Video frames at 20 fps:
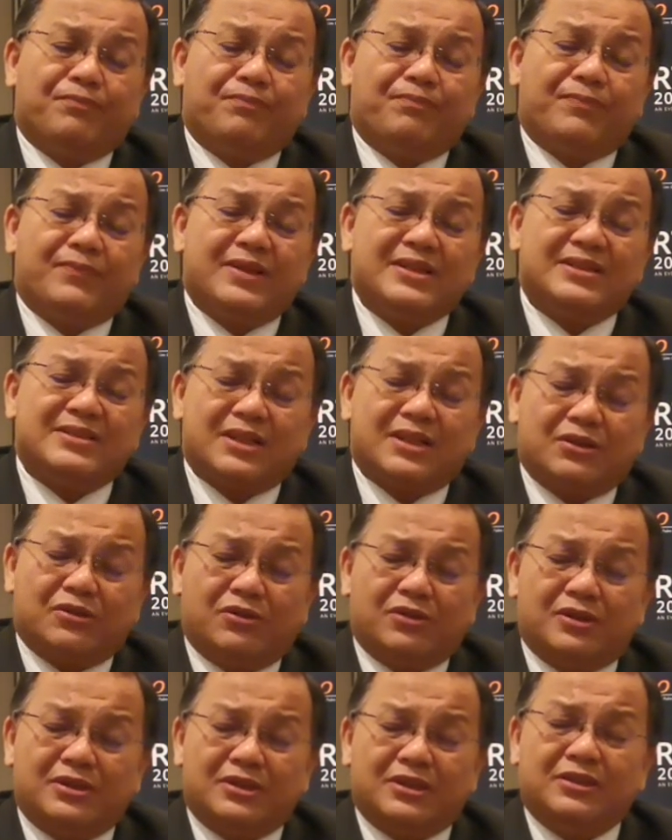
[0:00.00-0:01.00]
this
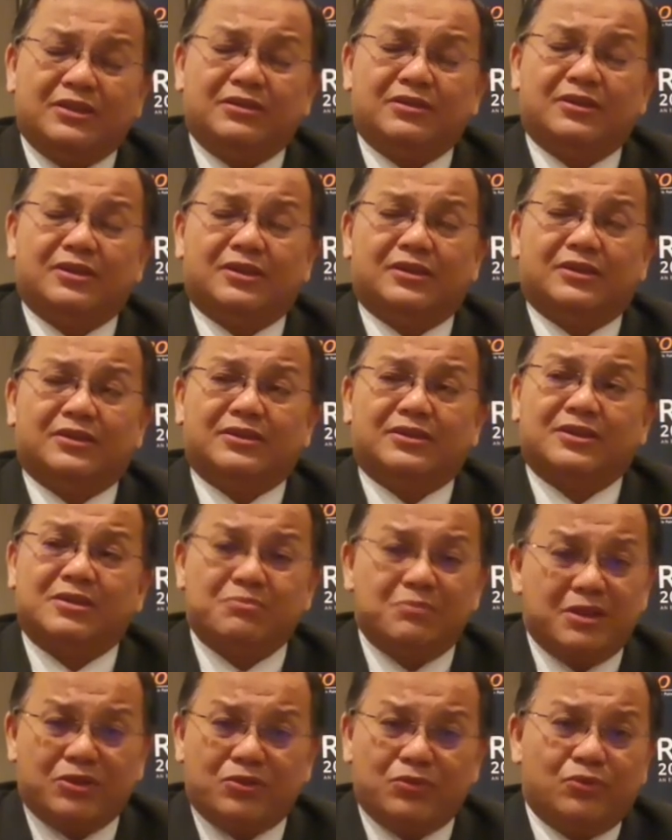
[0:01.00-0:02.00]
technology,
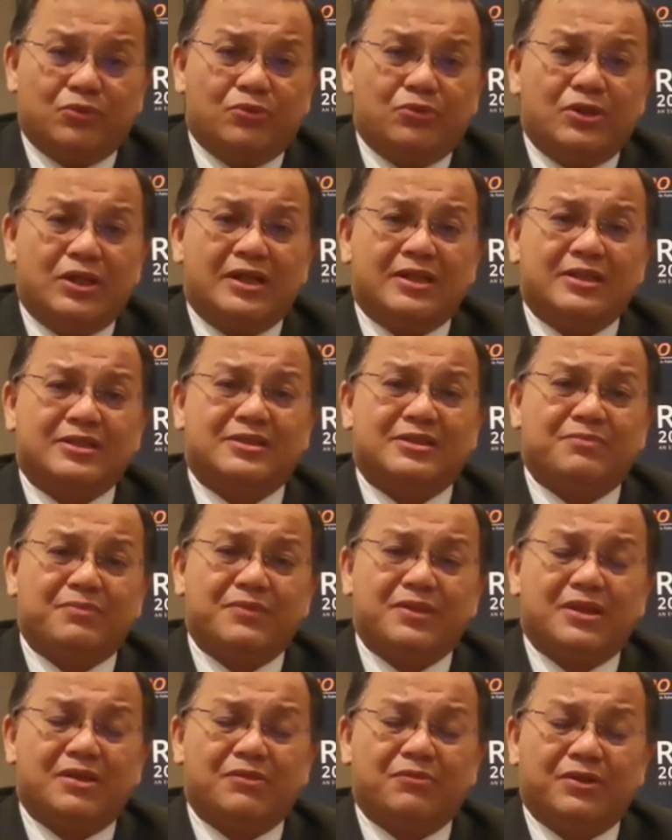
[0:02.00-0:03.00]
similar to Ulula, is
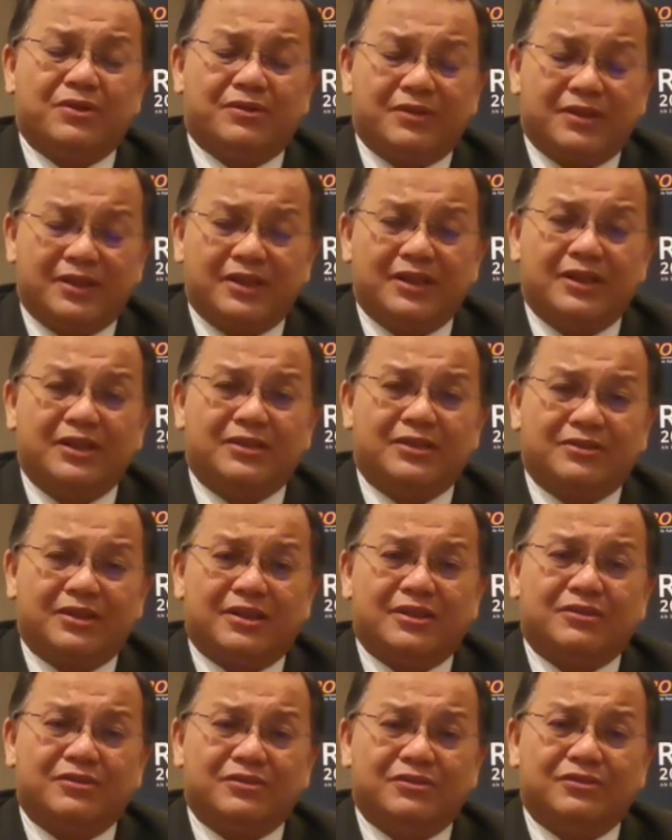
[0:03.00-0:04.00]
something that we're really
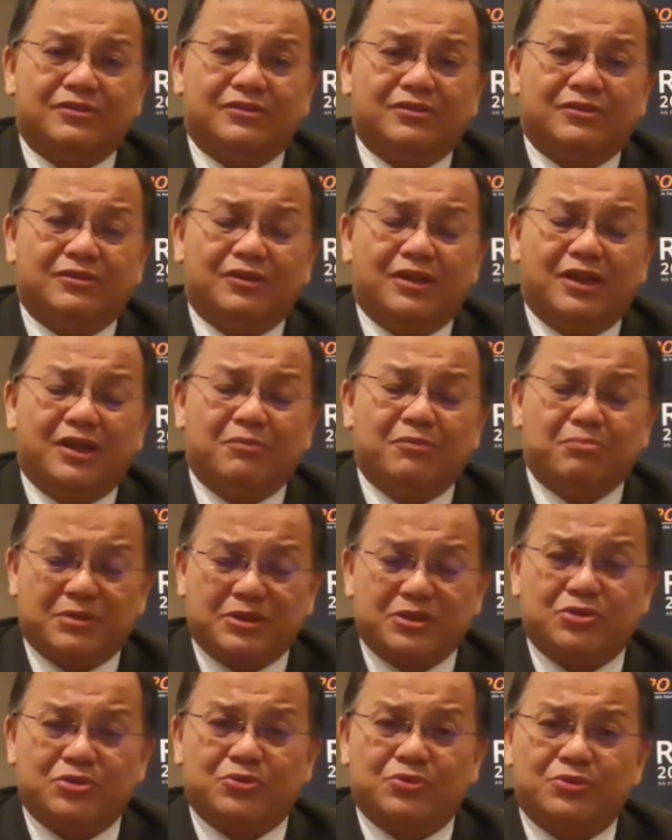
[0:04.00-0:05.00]
trying to
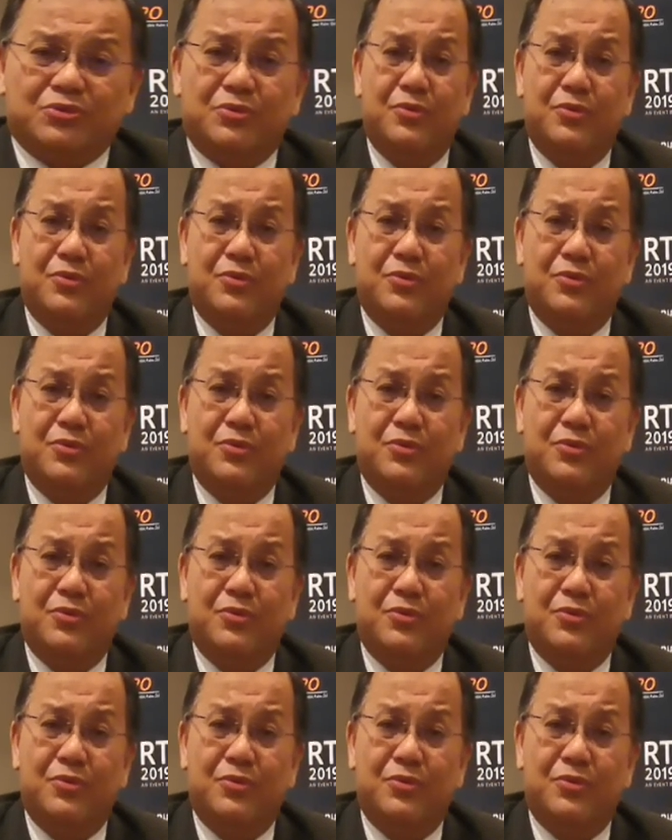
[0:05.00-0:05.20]
pursue.